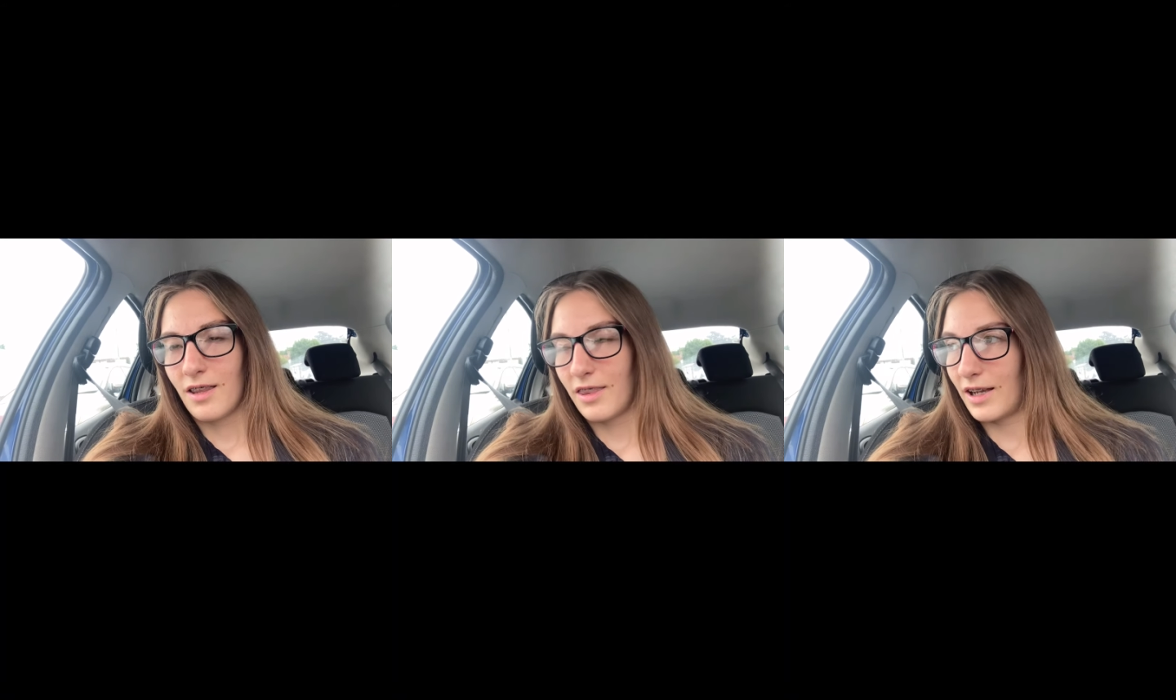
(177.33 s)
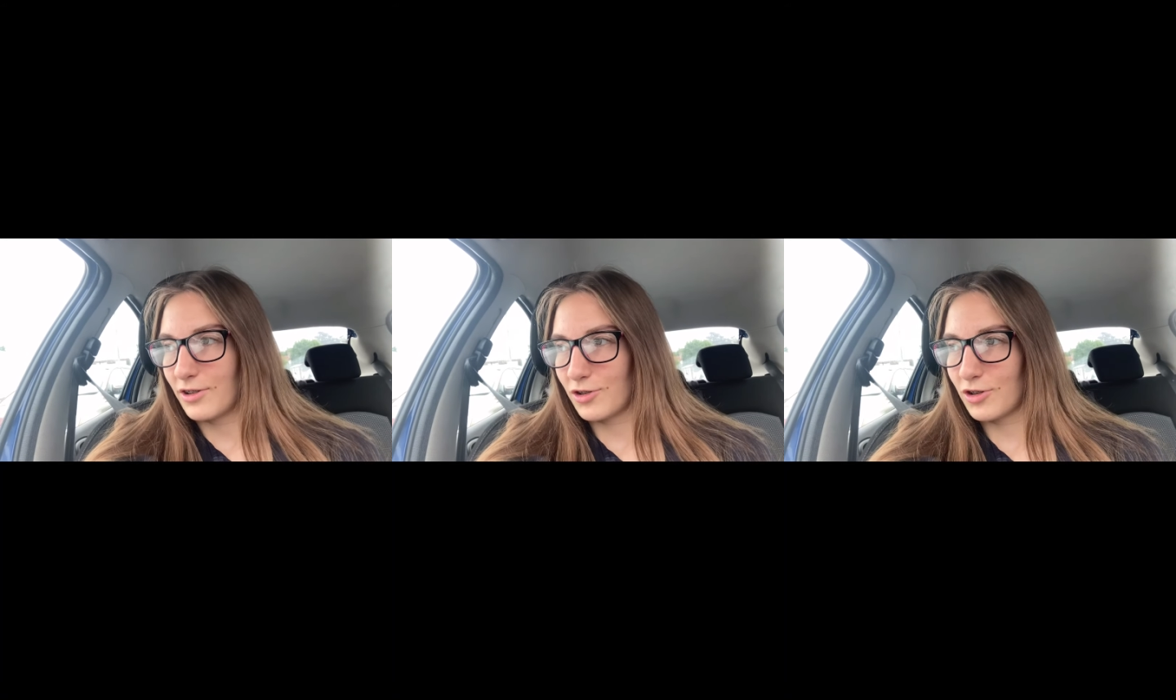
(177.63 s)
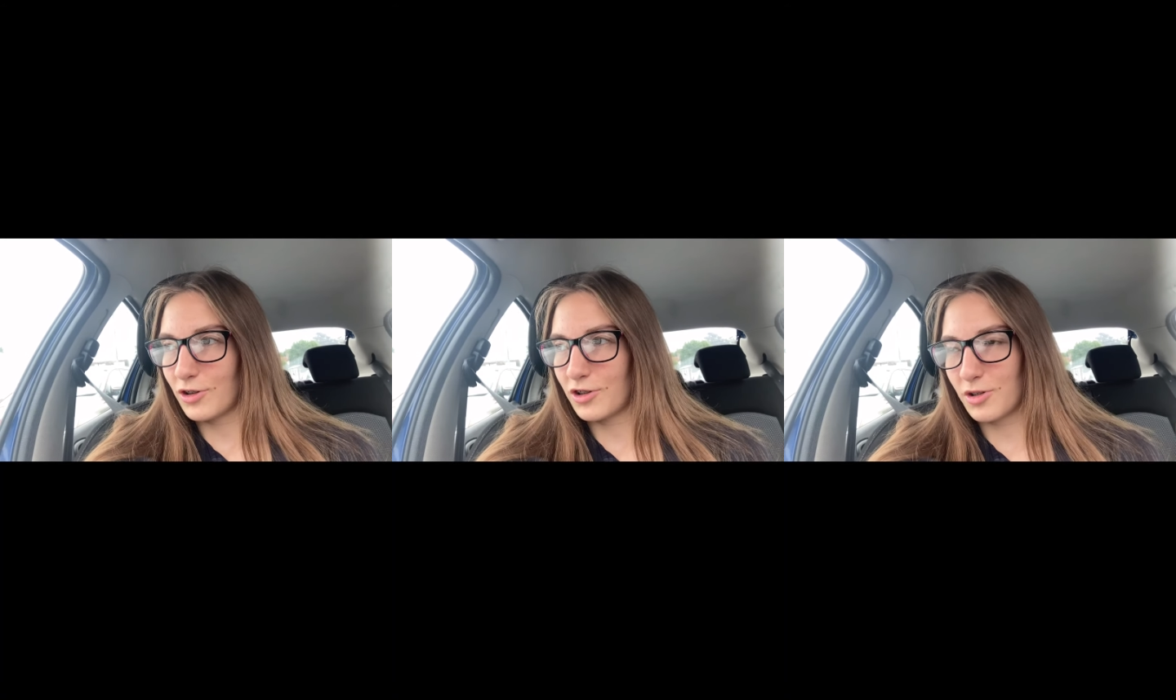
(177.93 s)
That
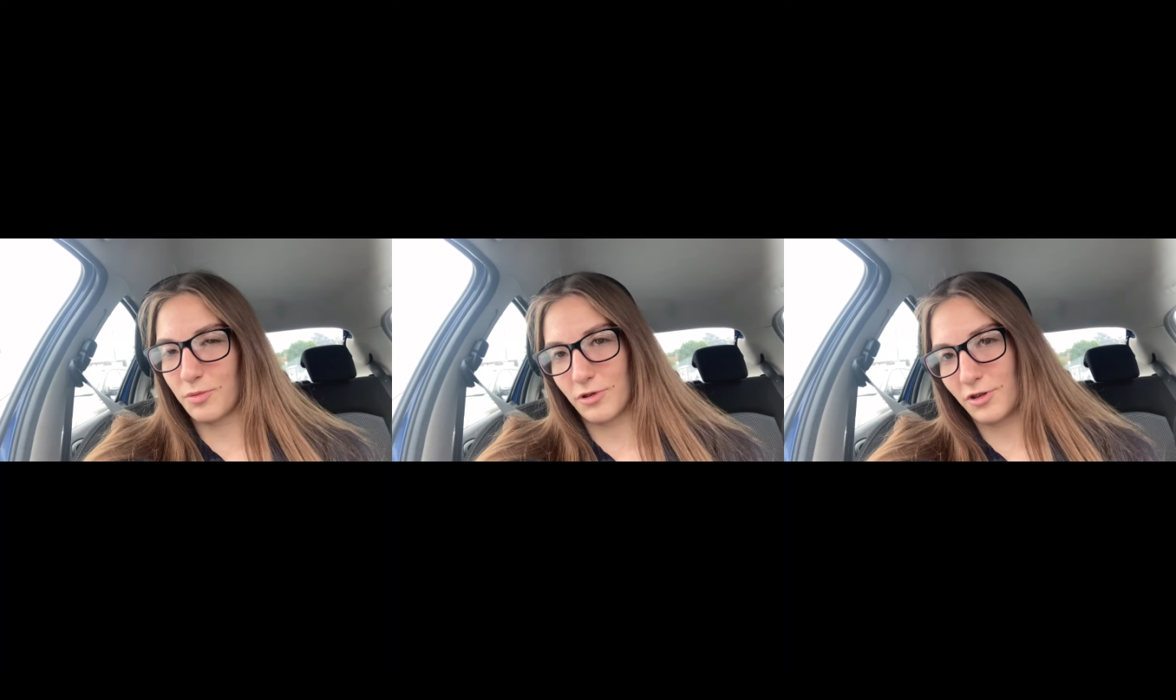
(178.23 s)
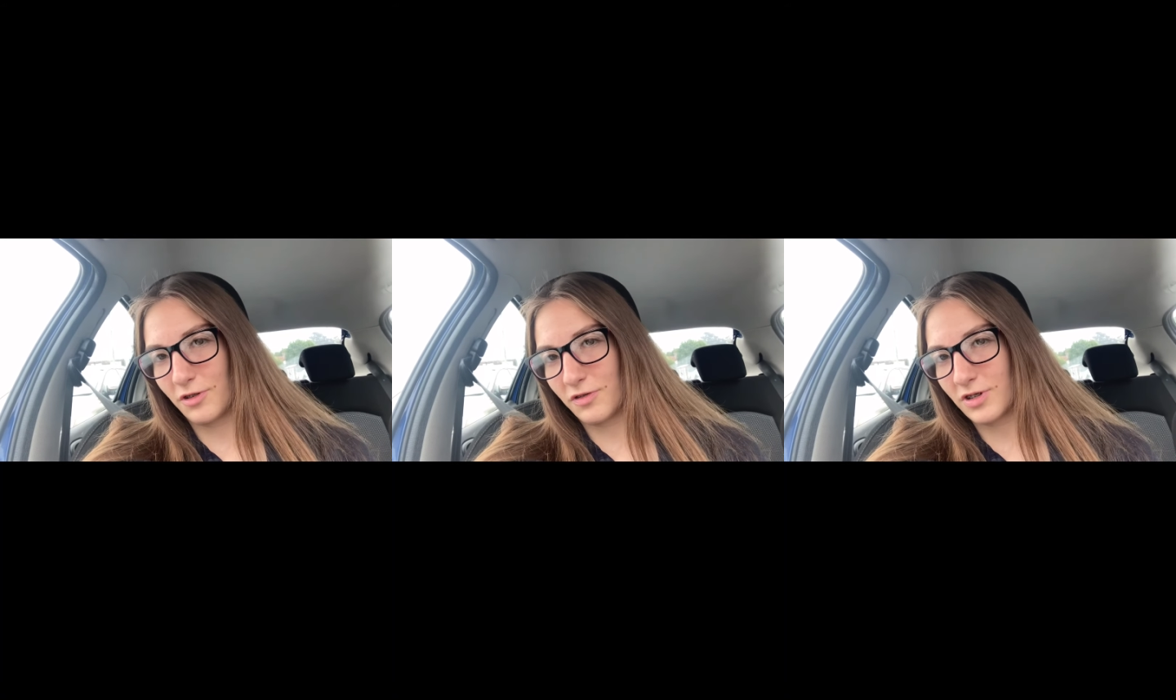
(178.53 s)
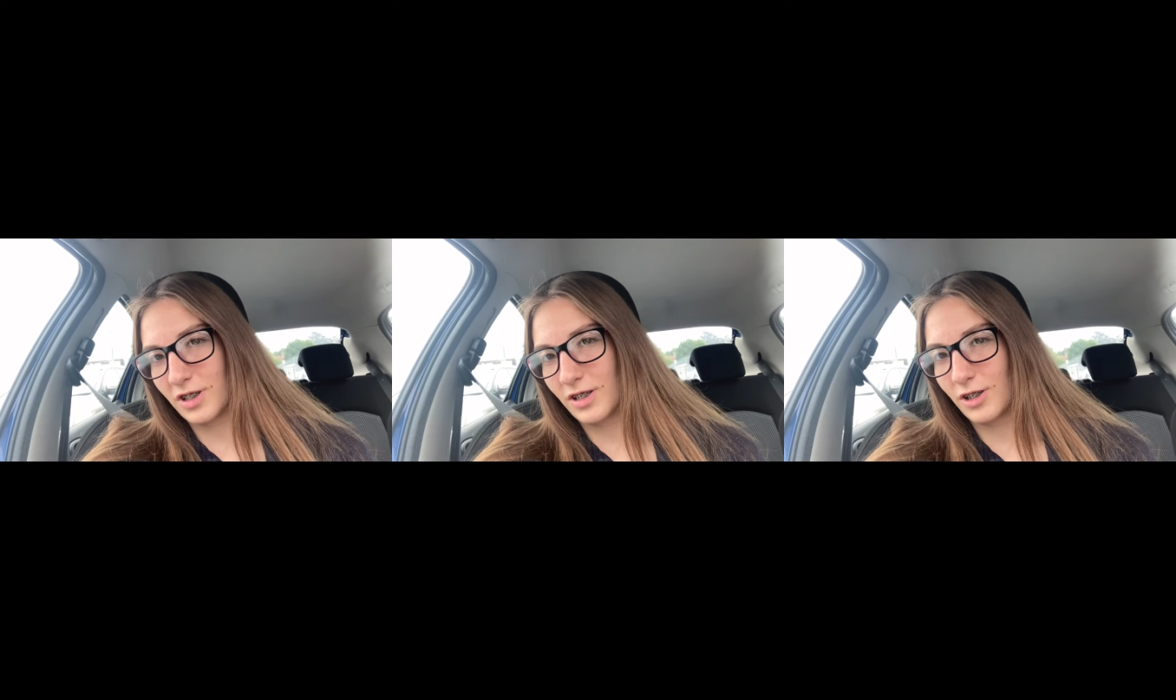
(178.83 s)
just goes to
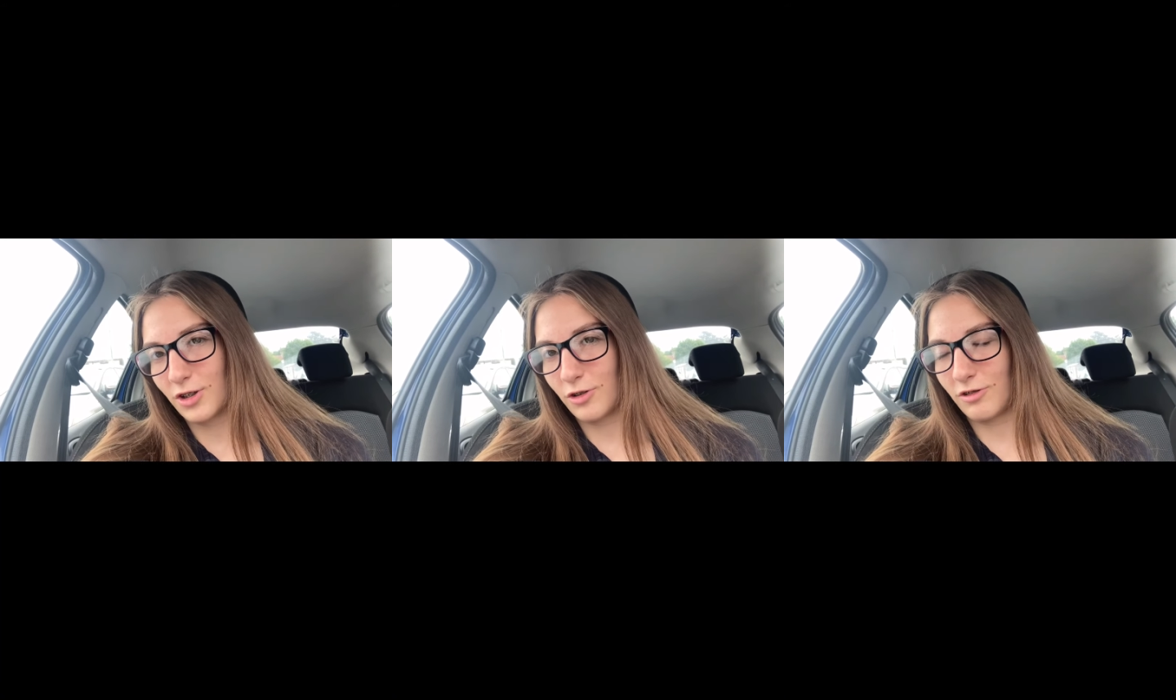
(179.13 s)
prove you